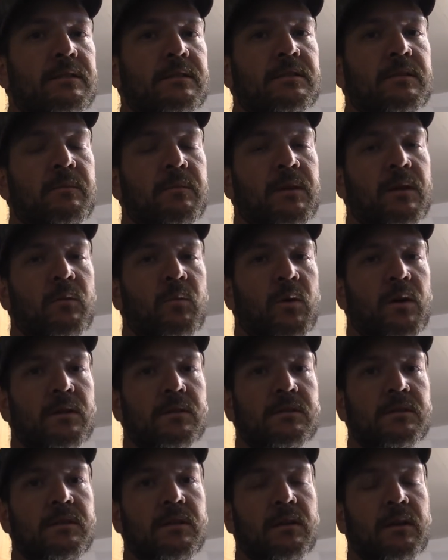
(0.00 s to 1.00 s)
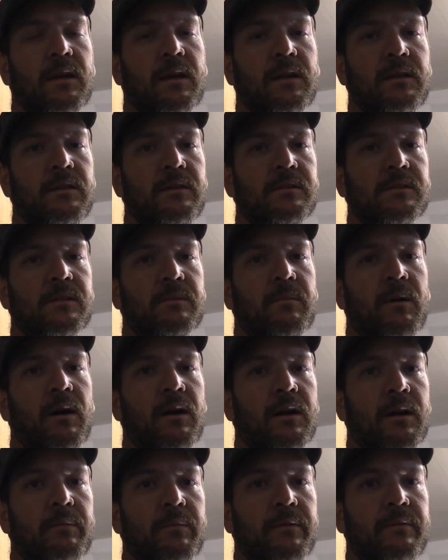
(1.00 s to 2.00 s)
just some thin walled steel I can use to
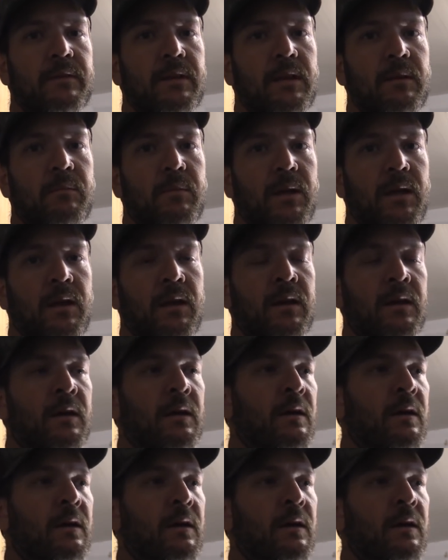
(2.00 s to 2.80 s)
mock up if need be.